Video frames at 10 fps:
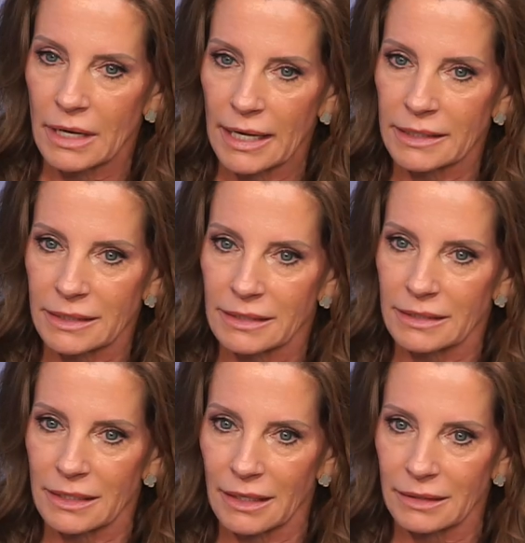as a
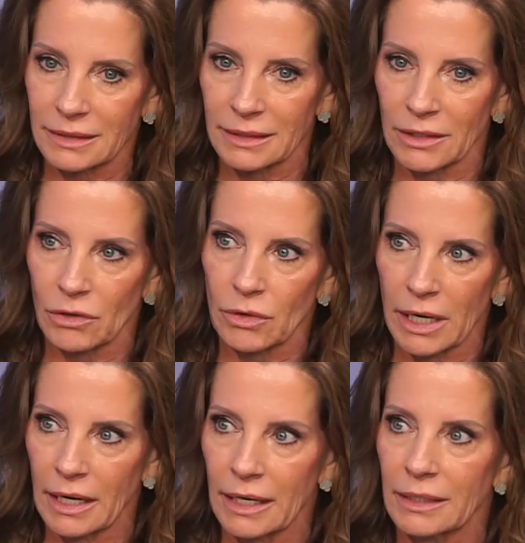tuxedo,
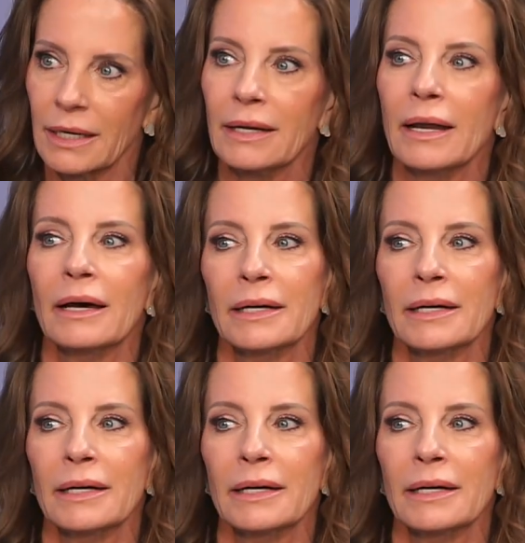not